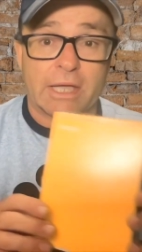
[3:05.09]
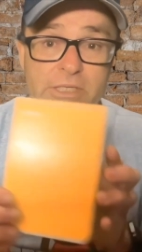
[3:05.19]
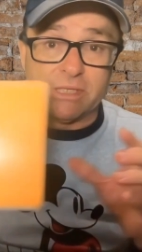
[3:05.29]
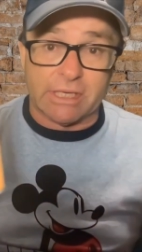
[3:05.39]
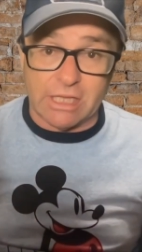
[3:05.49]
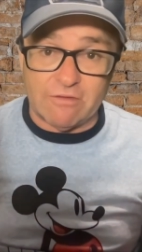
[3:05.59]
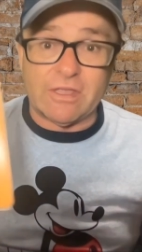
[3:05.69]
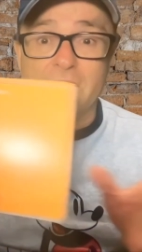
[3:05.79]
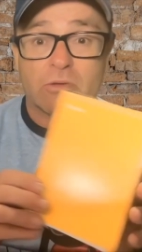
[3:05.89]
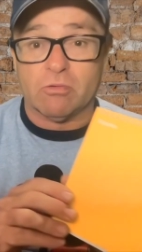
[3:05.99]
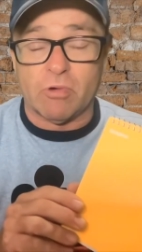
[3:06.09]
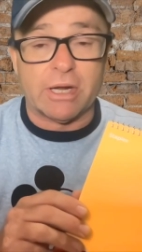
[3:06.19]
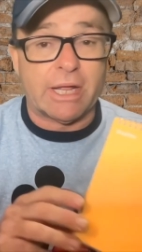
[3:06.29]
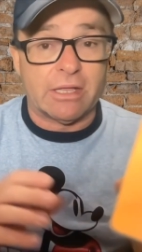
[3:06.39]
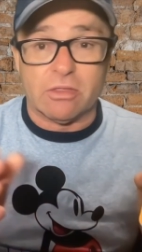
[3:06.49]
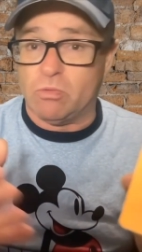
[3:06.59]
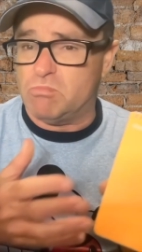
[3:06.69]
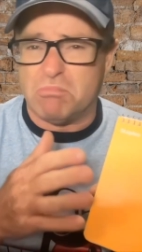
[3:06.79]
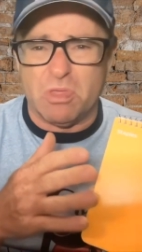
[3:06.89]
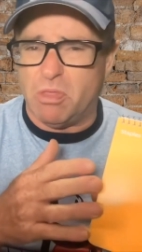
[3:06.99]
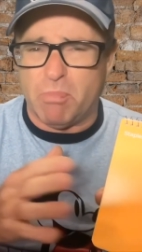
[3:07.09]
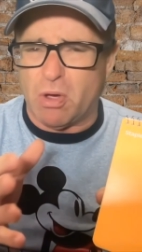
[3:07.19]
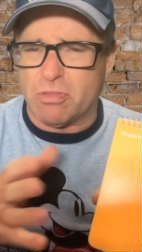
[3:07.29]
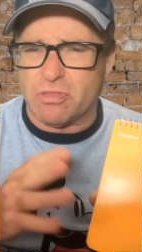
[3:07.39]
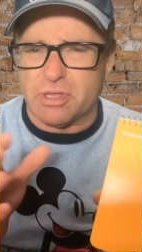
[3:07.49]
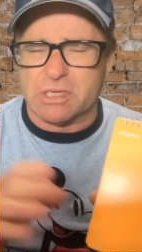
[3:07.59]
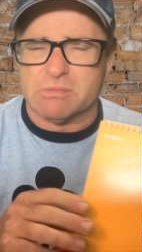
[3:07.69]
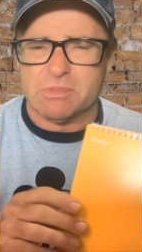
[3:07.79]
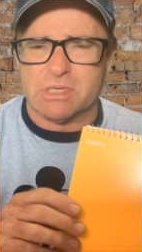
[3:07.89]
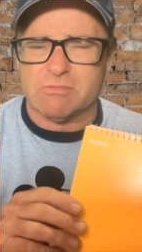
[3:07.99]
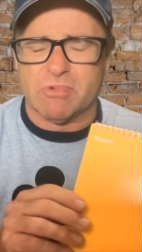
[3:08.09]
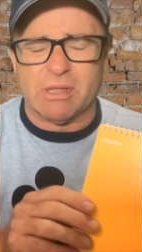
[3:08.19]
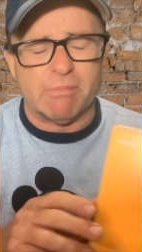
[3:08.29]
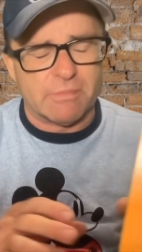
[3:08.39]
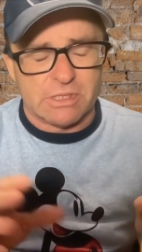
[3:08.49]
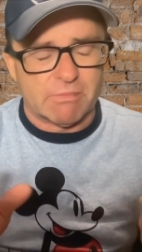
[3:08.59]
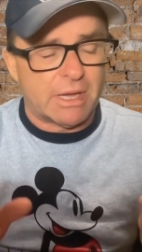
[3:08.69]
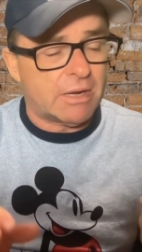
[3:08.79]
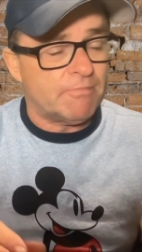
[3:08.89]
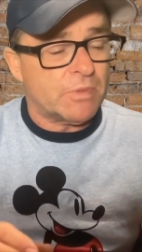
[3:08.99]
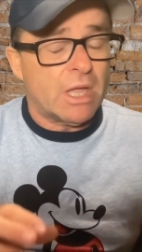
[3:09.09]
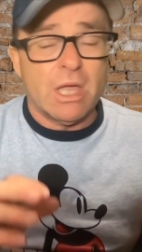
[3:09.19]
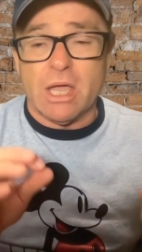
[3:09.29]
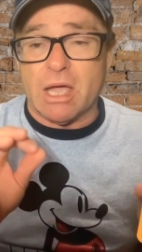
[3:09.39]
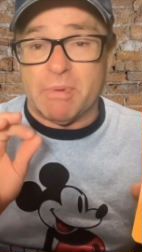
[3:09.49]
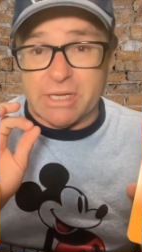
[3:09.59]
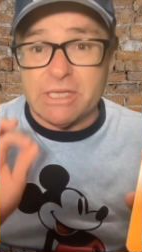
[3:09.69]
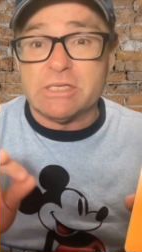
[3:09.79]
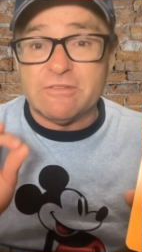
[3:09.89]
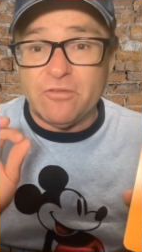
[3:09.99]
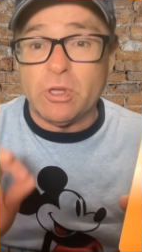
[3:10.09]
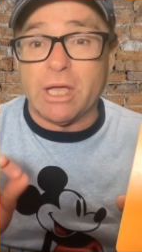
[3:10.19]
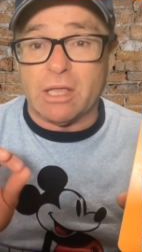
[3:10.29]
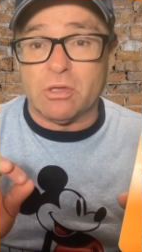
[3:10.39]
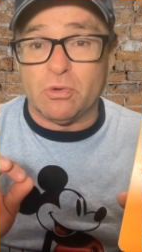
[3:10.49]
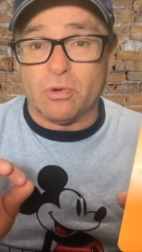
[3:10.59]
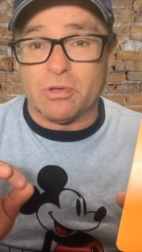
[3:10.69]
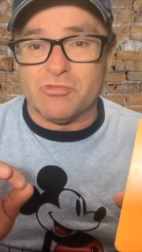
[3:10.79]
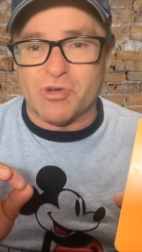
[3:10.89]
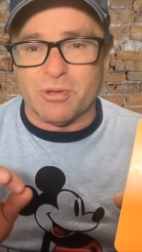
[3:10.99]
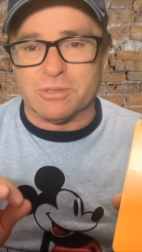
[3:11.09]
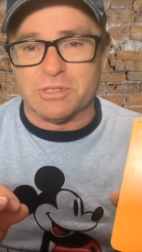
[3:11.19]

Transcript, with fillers: As I said, left hand or right hand, both doesn't doesn't really doesn't matter, uh, but it is fully under your control.